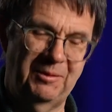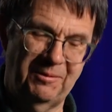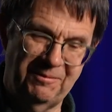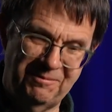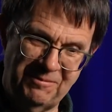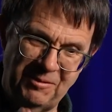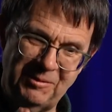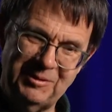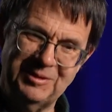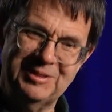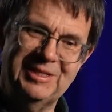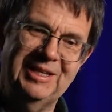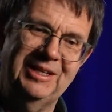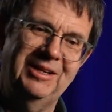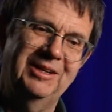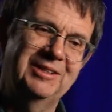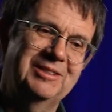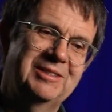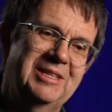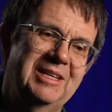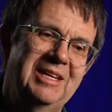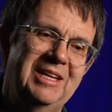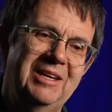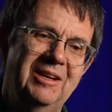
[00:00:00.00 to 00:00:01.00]
focusing
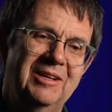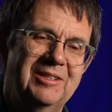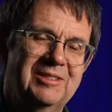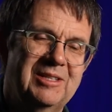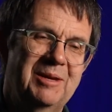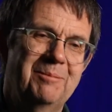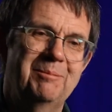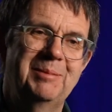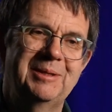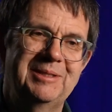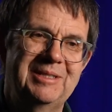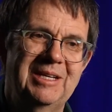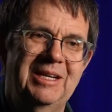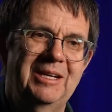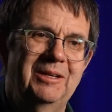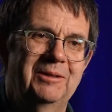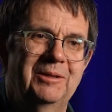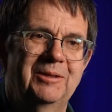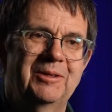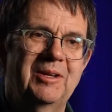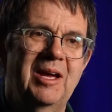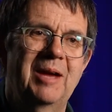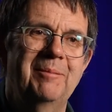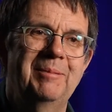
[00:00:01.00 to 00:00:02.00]
on some
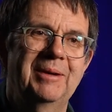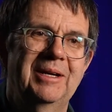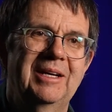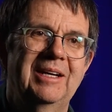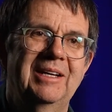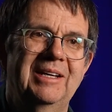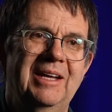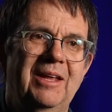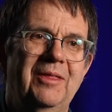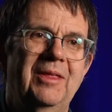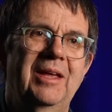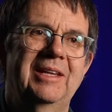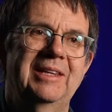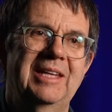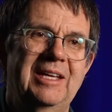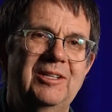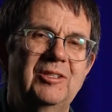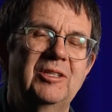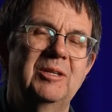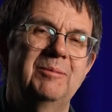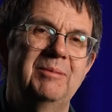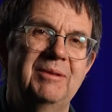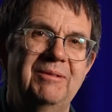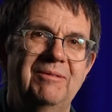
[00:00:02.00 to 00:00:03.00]
particular topic, and I thought that
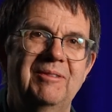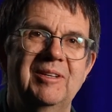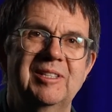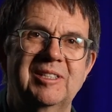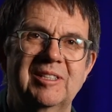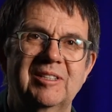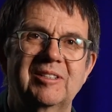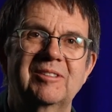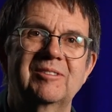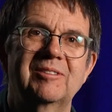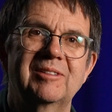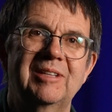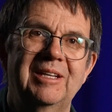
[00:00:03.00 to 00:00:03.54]
should be physics.